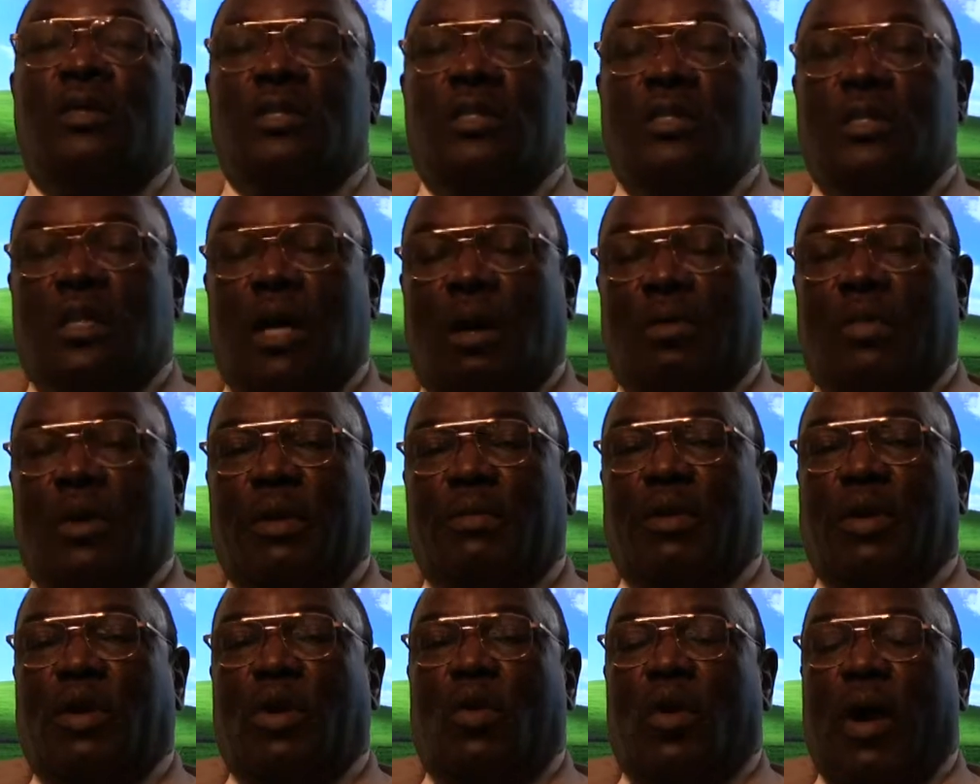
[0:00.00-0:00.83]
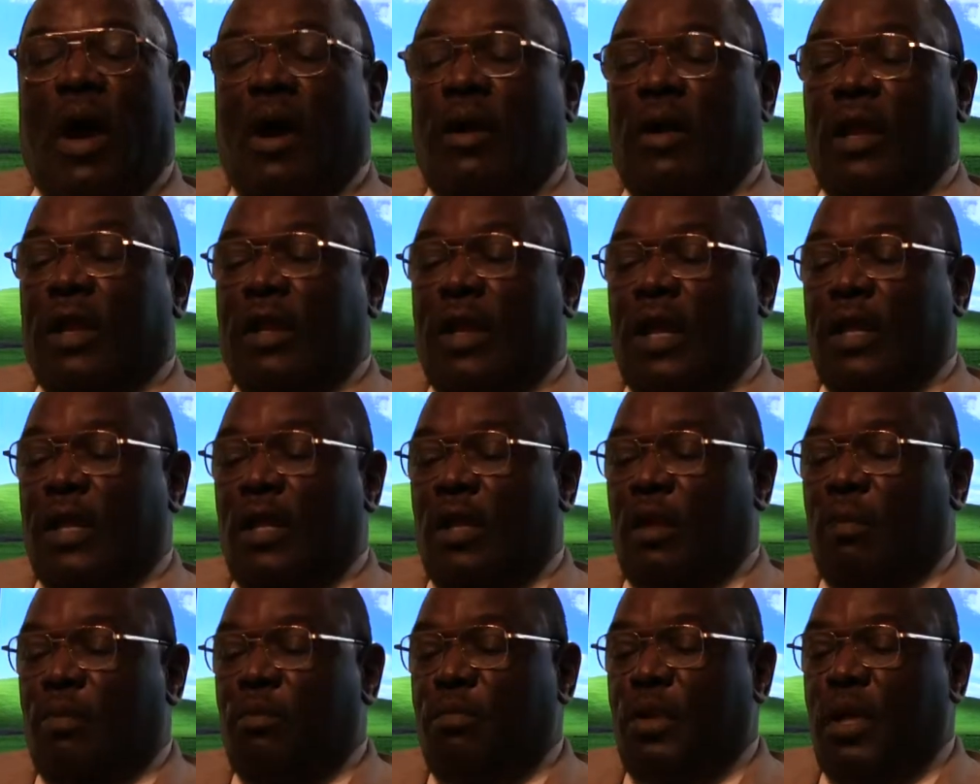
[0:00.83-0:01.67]
Some people go out and they
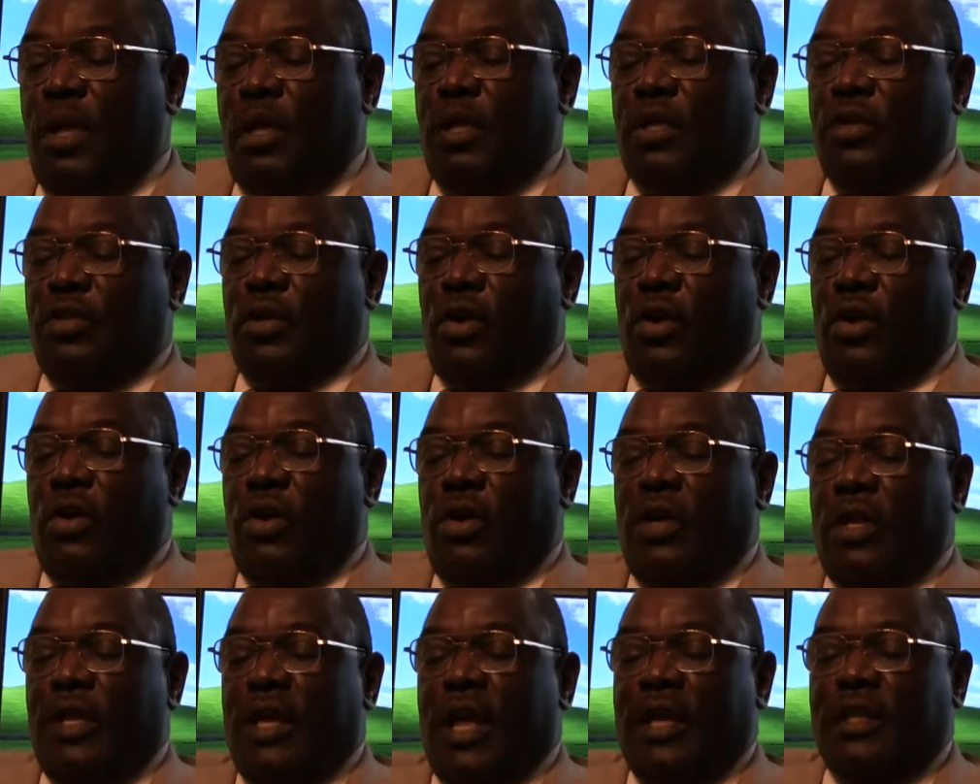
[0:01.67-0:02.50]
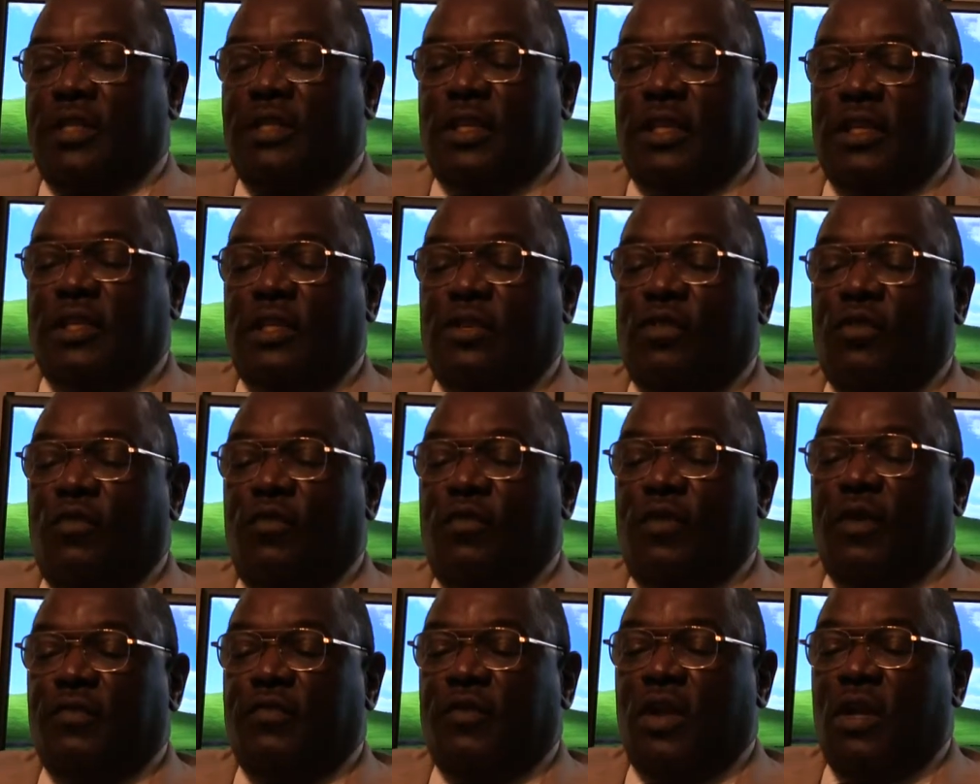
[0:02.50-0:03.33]
get a business earning that
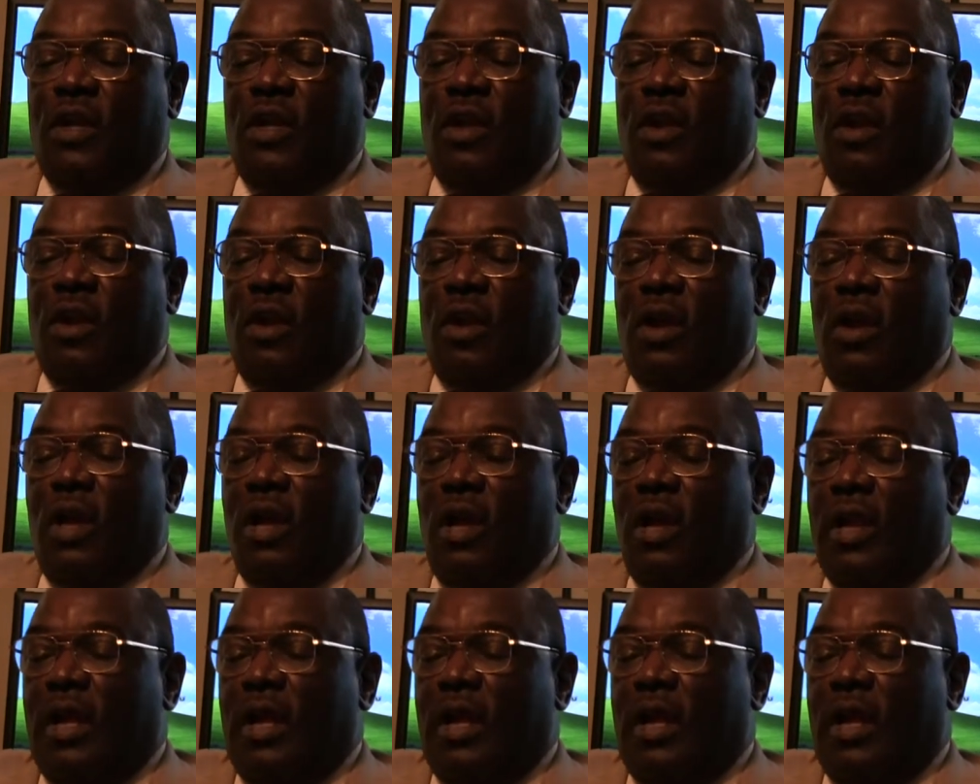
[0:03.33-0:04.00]
$6,250 a year.